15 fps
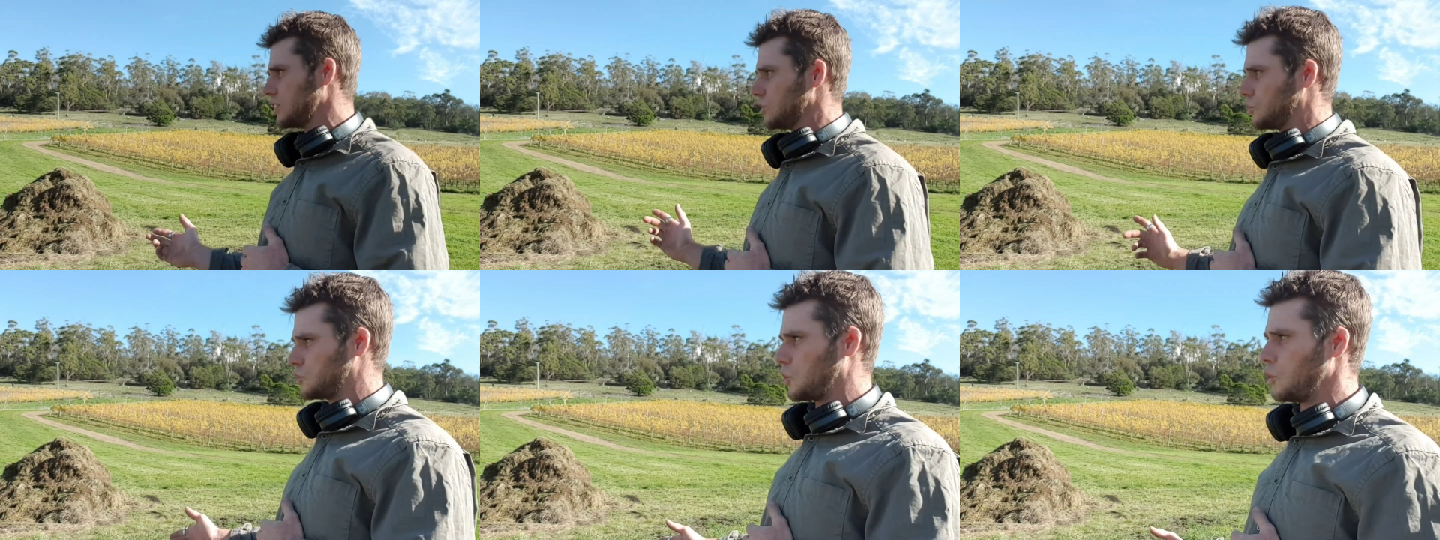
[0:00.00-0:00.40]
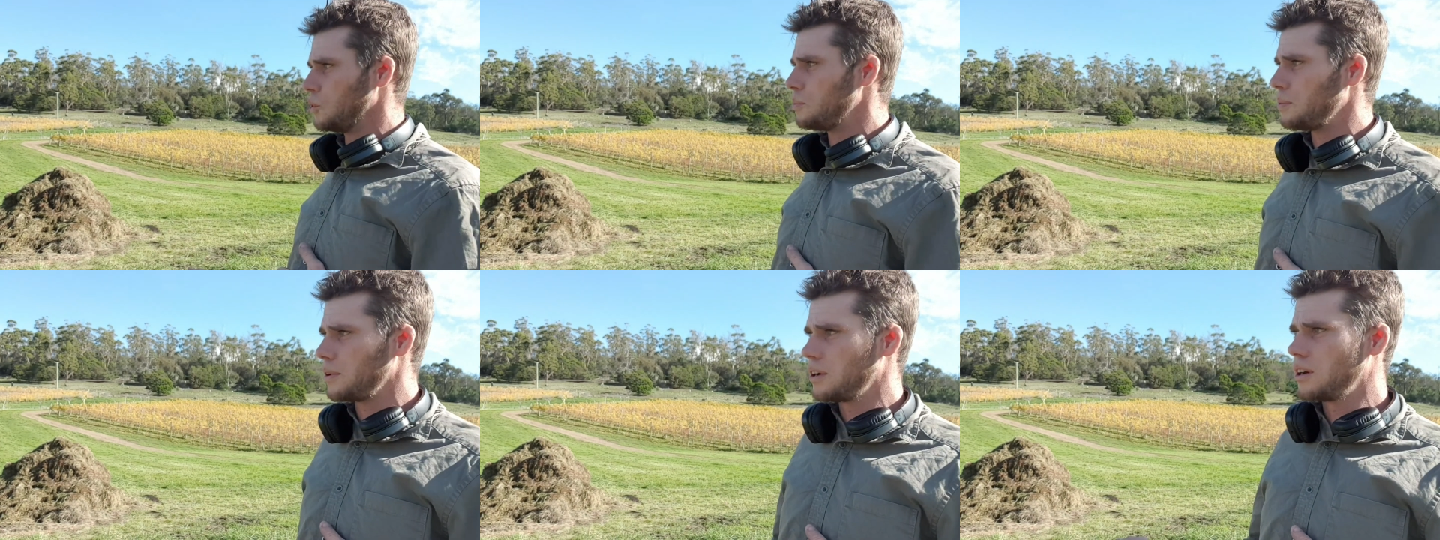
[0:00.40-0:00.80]
the scoop
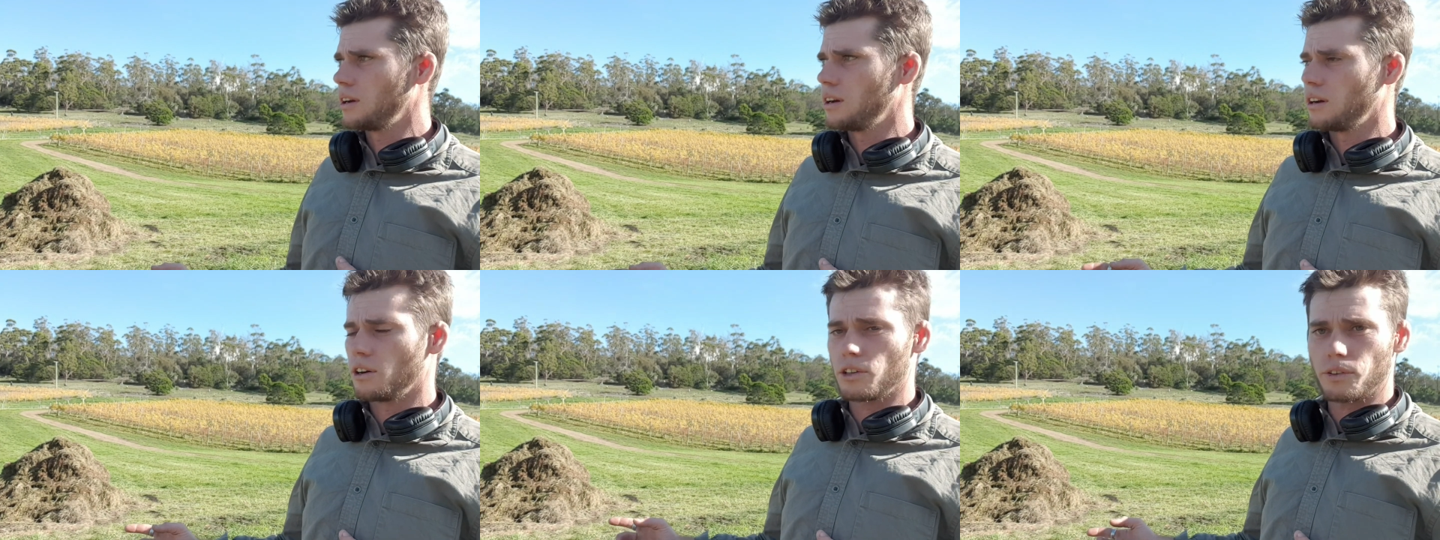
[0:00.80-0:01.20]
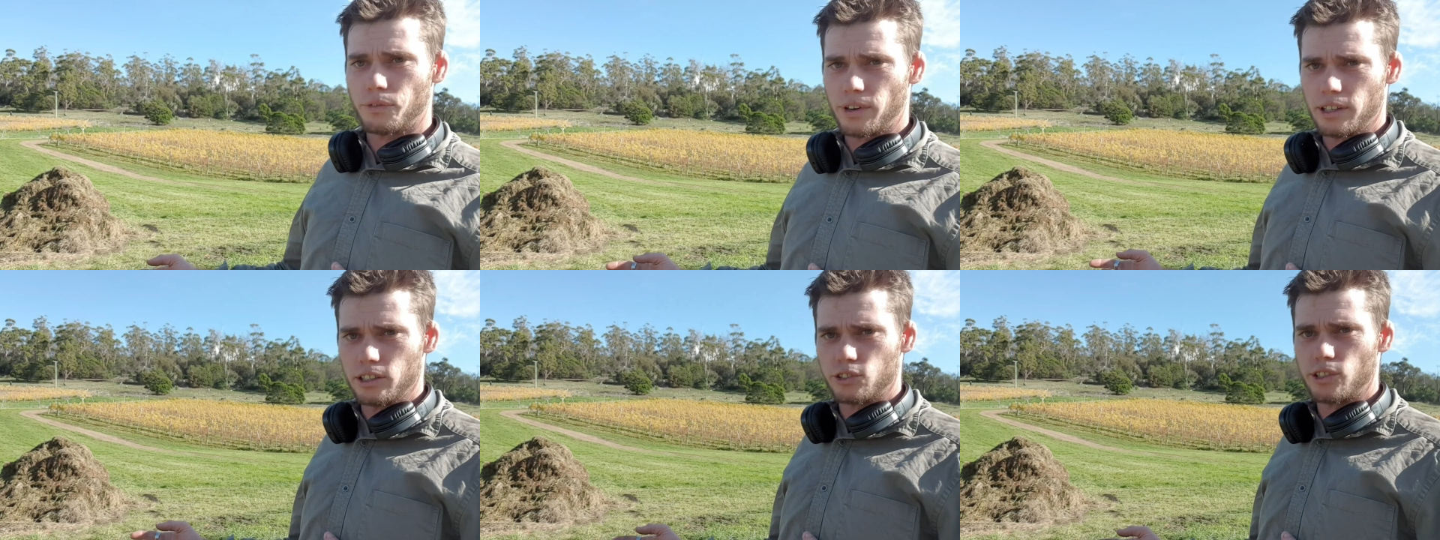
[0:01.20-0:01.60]
on the
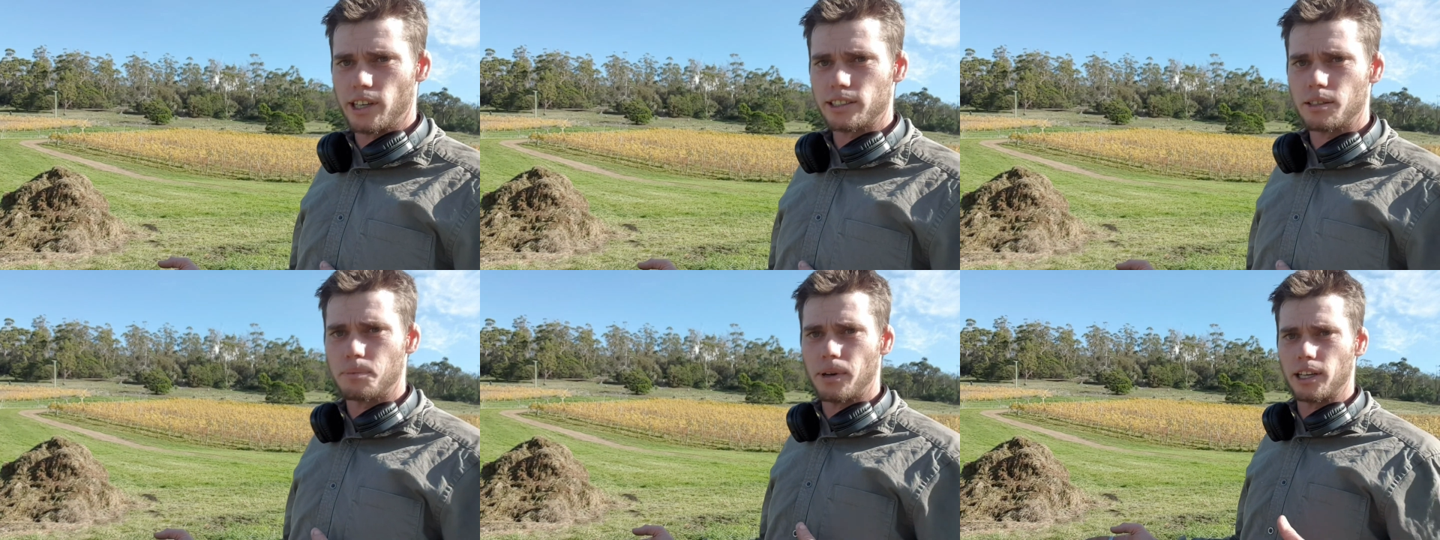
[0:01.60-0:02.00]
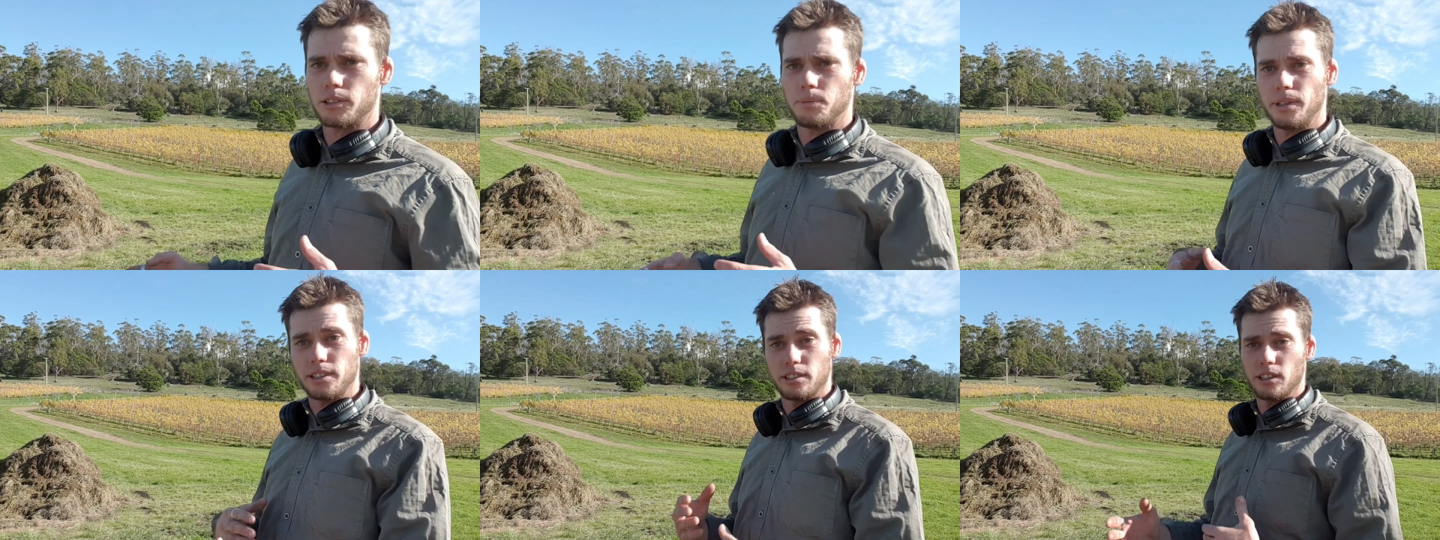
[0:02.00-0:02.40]
front of the tractor makes
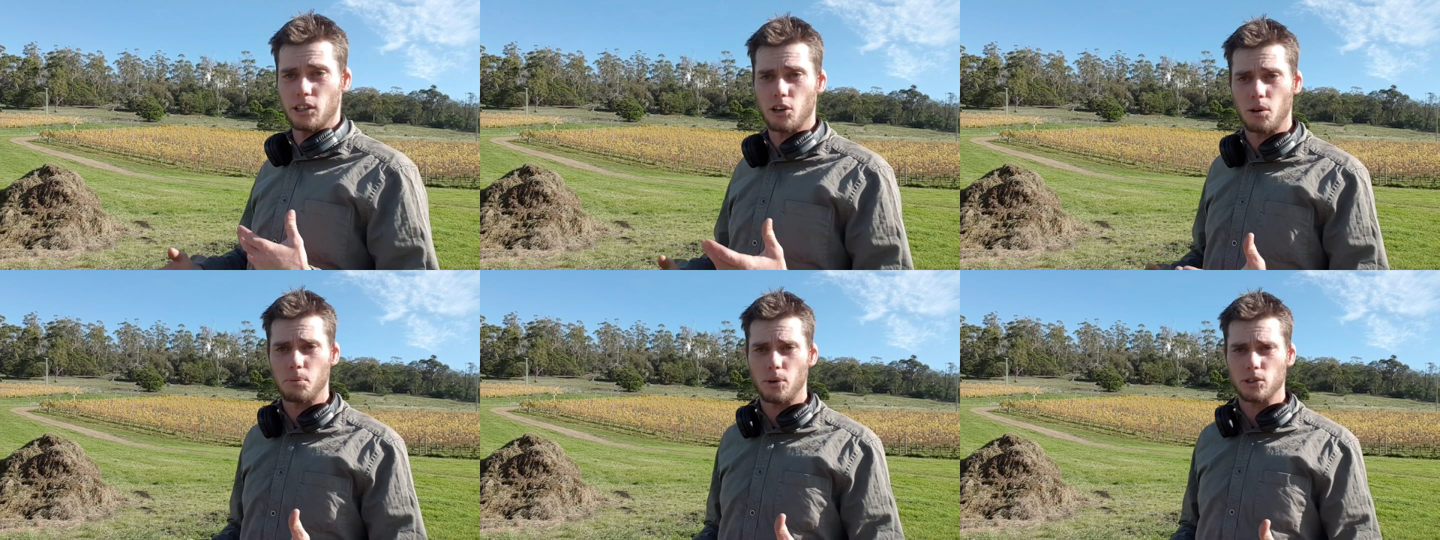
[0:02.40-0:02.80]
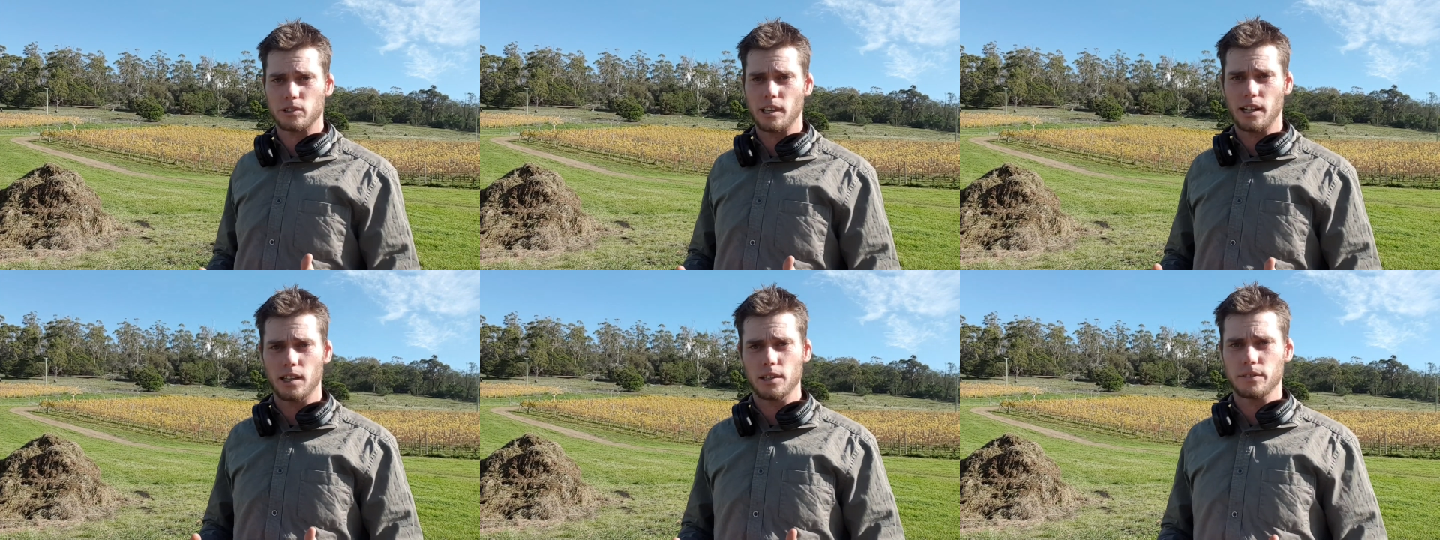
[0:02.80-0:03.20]
mixing the compost
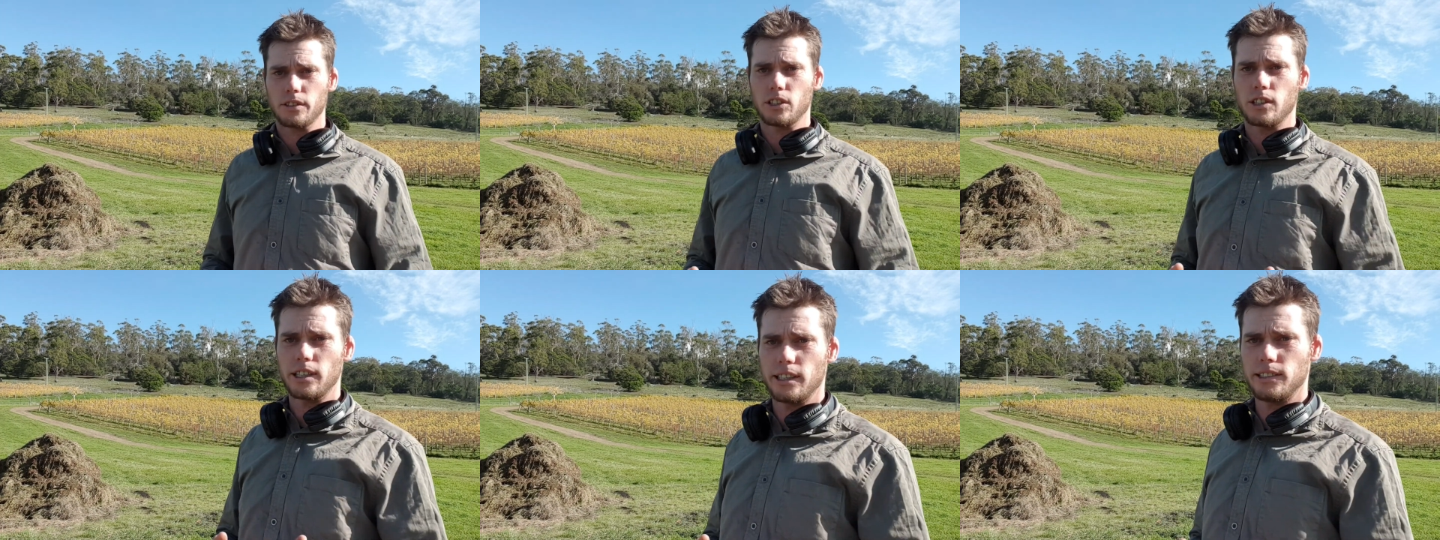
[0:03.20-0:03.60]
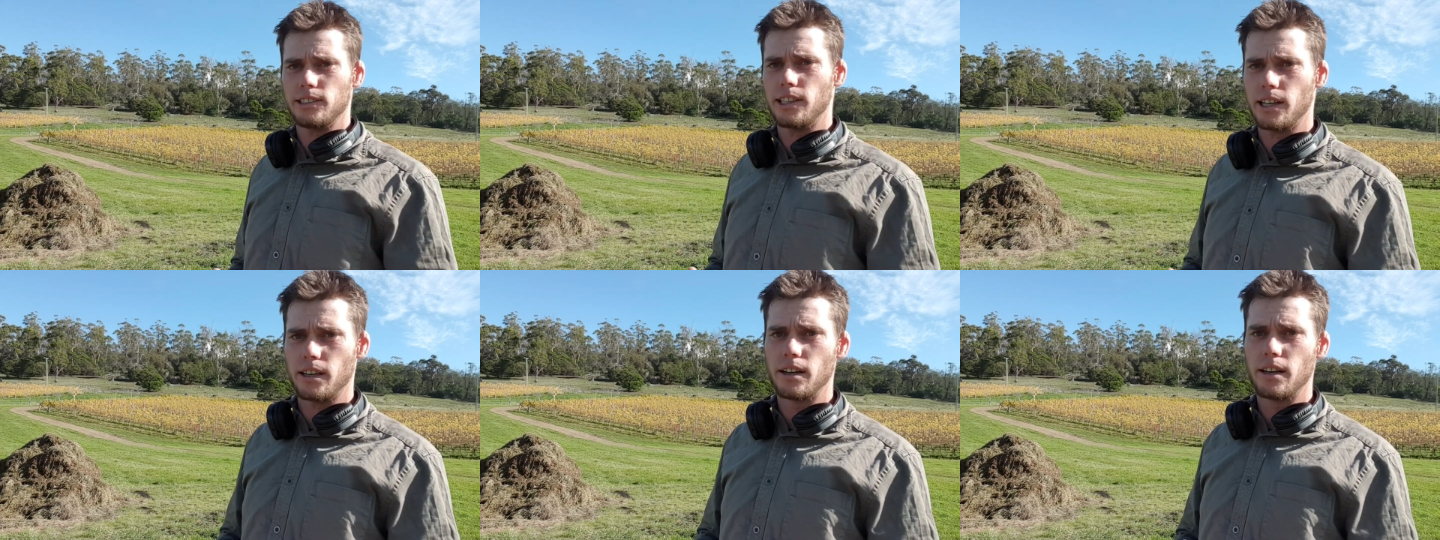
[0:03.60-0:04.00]
a hell of a lot
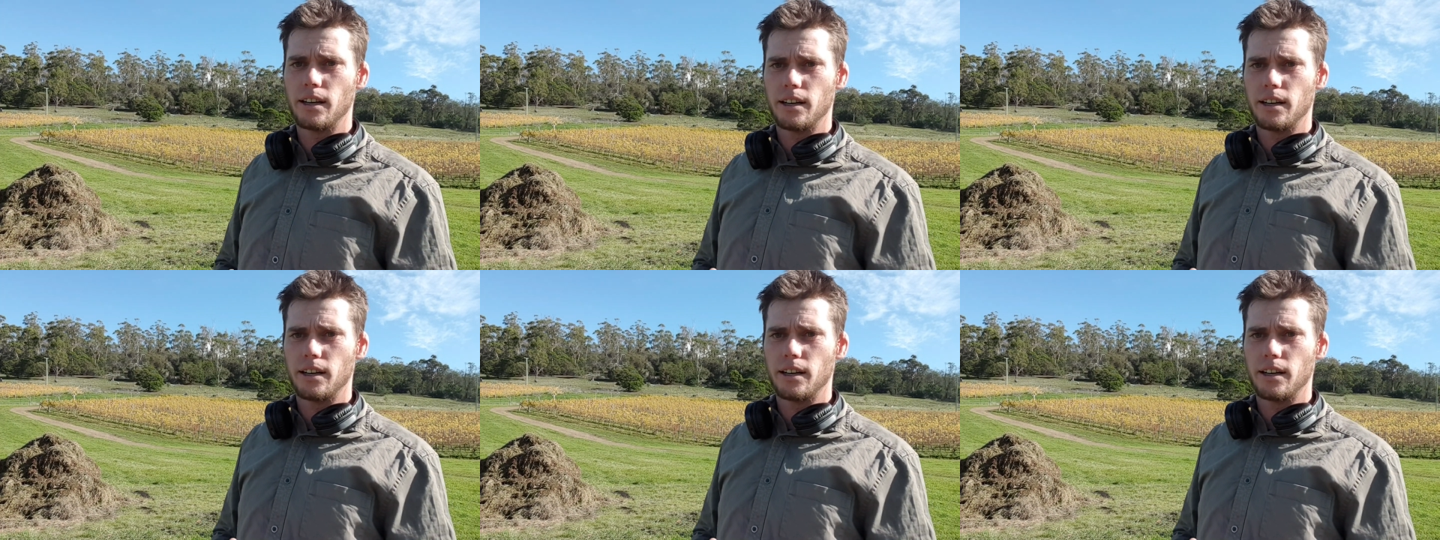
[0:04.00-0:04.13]
easier